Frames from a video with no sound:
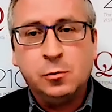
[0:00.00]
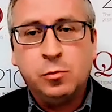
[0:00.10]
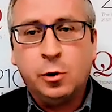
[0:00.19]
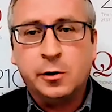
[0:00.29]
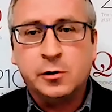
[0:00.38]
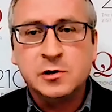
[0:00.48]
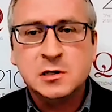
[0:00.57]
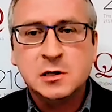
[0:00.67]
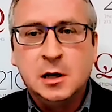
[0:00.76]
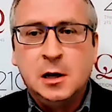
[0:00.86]

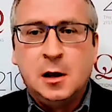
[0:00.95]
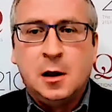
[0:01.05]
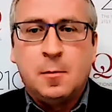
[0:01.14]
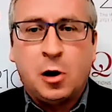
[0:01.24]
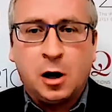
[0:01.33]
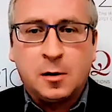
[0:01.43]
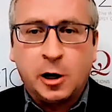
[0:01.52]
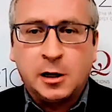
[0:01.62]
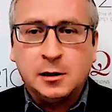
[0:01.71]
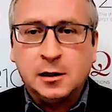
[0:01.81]
borders
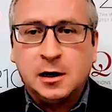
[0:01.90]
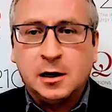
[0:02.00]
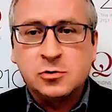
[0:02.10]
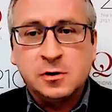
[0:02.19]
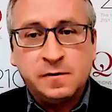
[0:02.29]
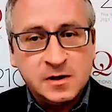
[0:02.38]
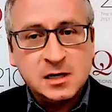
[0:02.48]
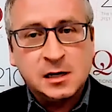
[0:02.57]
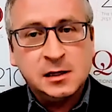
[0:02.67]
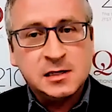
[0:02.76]
pockmarking the country
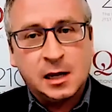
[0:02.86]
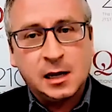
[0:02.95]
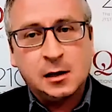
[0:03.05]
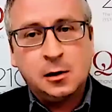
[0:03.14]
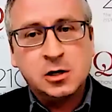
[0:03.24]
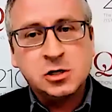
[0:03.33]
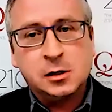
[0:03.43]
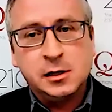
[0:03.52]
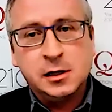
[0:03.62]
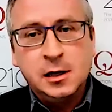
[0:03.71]
physically,
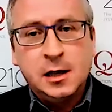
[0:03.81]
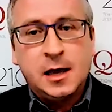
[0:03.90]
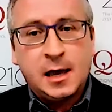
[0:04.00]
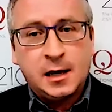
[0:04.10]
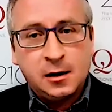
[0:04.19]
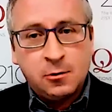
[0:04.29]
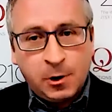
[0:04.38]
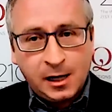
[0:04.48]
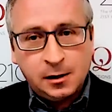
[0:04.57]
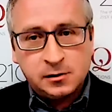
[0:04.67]
psychologically, and in
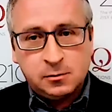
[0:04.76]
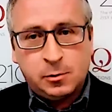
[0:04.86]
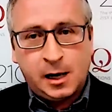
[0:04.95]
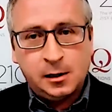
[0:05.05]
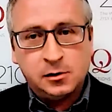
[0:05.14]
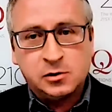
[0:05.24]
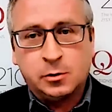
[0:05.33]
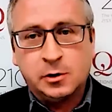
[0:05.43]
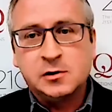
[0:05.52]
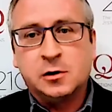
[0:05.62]
regula-
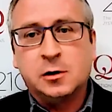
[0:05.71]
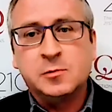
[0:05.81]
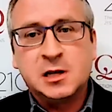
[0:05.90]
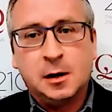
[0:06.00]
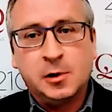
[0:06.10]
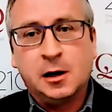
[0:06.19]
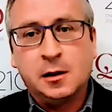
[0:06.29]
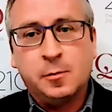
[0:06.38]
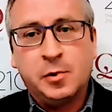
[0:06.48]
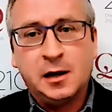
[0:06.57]
regulatory terms coming out of
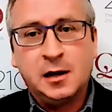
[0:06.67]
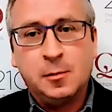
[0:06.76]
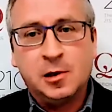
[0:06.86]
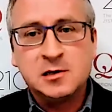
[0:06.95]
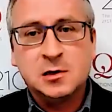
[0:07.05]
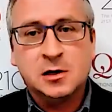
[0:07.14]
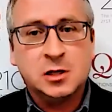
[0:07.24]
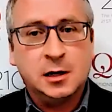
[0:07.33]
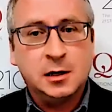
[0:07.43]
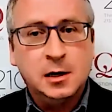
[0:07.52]
the pandemic, such
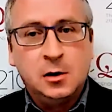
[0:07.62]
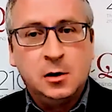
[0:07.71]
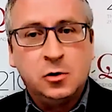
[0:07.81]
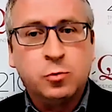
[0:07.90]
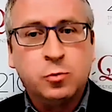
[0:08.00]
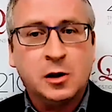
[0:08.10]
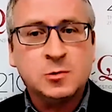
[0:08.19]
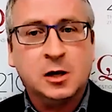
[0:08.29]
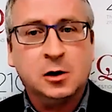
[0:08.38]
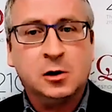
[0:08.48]
that New
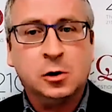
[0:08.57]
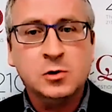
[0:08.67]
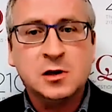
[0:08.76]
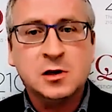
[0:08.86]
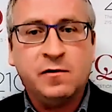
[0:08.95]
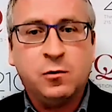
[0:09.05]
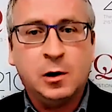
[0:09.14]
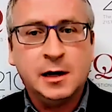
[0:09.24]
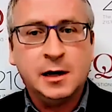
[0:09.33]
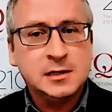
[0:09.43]
Brunswick could close off
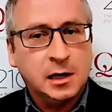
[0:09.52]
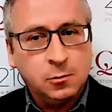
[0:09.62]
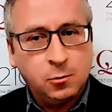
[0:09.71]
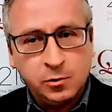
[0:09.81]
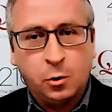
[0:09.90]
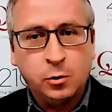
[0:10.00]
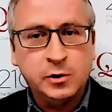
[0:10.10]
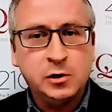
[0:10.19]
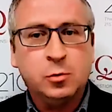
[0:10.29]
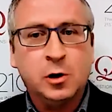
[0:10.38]
one day, say, only
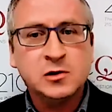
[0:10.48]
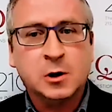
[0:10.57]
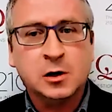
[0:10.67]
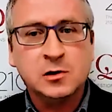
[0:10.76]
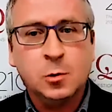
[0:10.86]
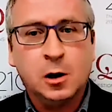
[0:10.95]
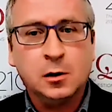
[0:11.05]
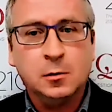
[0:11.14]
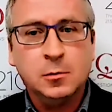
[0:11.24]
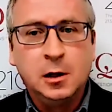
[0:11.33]
New Brunswickers
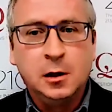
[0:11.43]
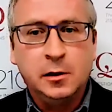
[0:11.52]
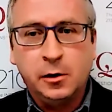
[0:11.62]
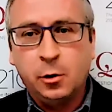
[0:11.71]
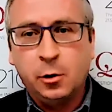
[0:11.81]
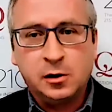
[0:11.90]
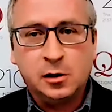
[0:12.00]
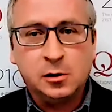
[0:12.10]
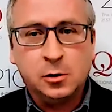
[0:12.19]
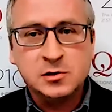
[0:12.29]
welcome. The North
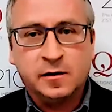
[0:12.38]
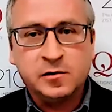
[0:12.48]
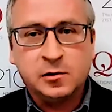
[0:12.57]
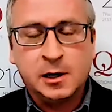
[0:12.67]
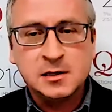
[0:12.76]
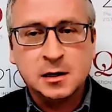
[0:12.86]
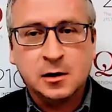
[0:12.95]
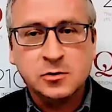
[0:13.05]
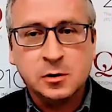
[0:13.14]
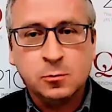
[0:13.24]
could close off to the rest of the
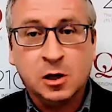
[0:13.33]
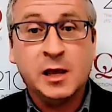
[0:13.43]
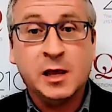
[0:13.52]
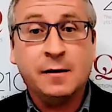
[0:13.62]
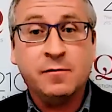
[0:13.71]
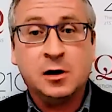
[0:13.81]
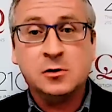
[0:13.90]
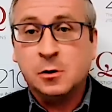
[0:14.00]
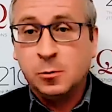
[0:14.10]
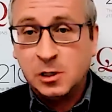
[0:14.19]
country. Well, we have a
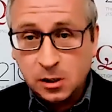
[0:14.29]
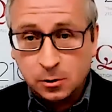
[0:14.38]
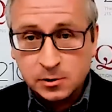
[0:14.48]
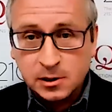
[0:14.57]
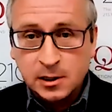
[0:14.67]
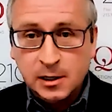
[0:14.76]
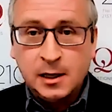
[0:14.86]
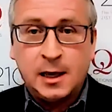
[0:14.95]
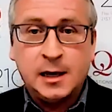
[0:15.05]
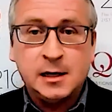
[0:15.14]
country we don't,
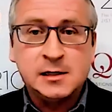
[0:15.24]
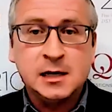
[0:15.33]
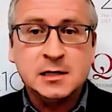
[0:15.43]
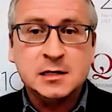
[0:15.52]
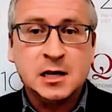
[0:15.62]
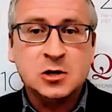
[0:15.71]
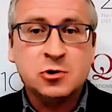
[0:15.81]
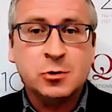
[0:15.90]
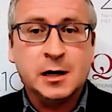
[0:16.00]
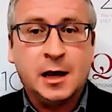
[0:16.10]
and it takes a
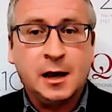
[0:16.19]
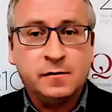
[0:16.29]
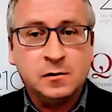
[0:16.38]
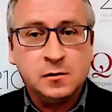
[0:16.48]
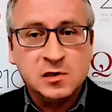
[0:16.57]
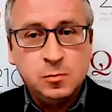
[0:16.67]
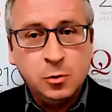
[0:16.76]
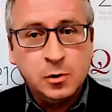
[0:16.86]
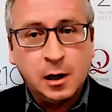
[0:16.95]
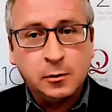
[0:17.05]
century and a half to
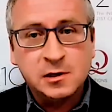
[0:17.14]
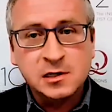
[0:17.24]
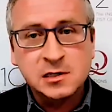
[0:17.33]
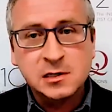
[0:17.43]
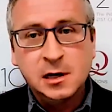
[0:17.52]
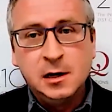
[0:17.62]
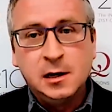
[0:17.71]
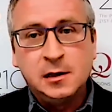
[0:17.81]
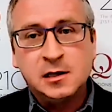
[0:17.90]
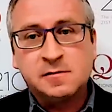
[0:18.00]
smooth out this
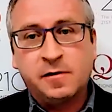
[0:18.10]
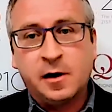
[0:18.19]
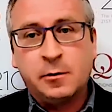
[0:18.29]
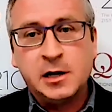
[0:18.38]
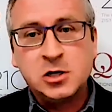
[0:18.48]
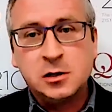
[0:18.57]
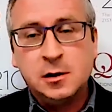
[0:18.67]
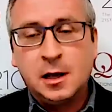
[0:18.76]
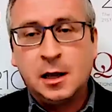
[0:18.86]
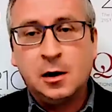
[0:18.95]
this
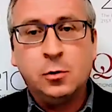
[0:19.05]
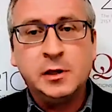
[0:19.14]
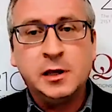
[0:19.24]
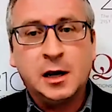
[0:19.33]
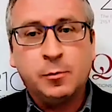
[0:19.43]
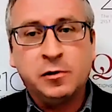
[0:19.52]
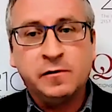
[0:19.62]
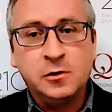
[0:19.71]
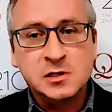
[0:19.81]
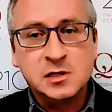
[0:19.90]
federation, and only a couple of
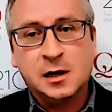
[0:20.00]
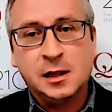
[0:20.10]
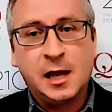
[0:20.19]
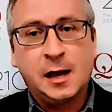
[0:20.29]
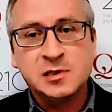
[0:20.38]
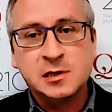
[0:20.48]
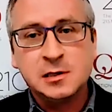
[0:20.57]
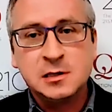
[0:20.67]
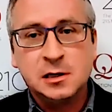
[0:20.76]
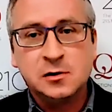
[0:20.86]
years to collapse
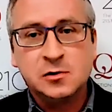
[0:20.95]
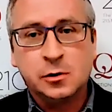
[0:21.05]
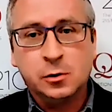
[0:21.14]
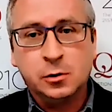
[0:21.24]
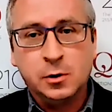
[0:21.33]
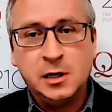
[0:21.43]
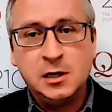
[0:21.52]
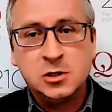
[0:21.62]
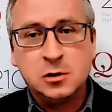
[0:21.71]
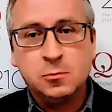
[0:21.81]
its internal
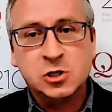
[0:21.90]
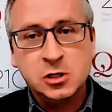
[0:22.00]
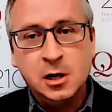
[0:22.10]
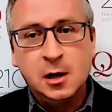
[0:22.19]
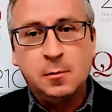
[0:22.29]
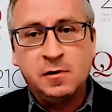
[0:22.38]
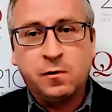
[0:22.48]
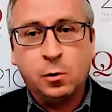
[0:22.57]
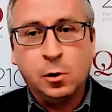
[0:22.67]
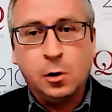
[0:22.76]
cohesion, which
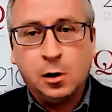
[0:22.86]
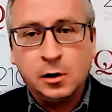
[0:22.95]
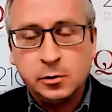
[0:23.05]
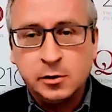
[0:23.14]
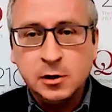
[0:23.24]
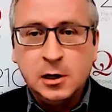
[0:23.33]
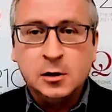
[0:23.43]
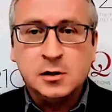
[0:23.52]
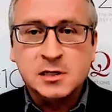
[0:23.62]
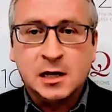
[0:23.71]
before long could
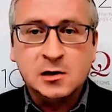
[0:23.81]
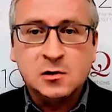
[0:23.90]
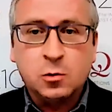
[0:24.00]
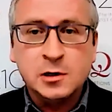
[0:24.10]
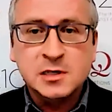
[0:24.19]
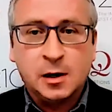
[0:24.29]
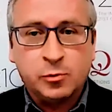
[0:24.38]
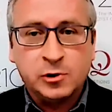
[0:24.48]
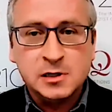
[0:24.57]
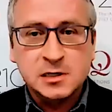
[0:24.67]
could tend towards
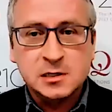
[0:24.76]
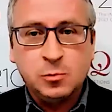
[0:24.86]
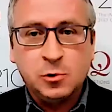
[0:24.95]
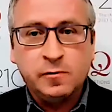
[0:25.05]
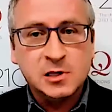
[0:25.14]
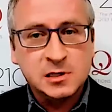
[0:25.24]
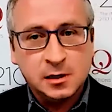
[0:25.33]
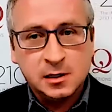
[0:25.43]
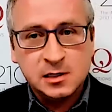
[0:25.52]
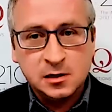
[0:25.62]
separatist movements
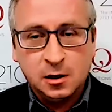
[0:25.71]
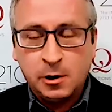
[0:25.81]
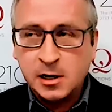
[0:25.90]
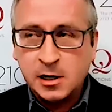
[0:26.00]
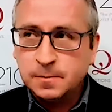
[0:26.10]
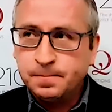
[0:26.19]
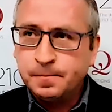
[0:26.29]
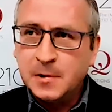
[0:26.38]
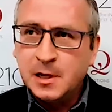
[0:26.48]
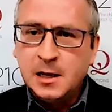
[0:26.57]
and disintegration.
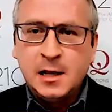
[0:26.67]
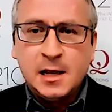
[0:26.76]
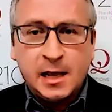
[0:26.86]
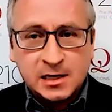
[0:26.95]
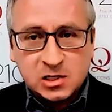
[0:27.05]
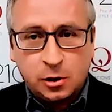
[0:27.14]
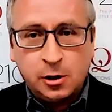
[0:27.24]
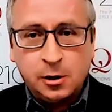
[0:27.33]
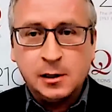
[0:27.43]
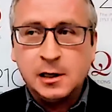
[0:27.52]

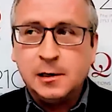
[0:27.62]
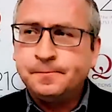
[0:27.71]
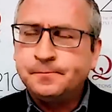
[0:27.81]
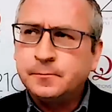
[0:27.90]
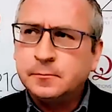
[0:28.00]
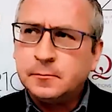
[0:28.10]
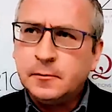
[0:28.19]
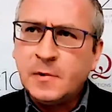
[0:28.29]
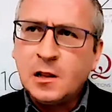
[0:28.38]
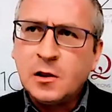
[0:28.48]
Externally,
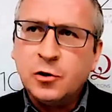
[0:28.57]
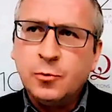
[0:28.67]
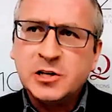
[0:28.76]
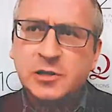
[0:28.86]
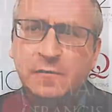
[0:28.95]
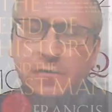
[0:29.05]
you mentioned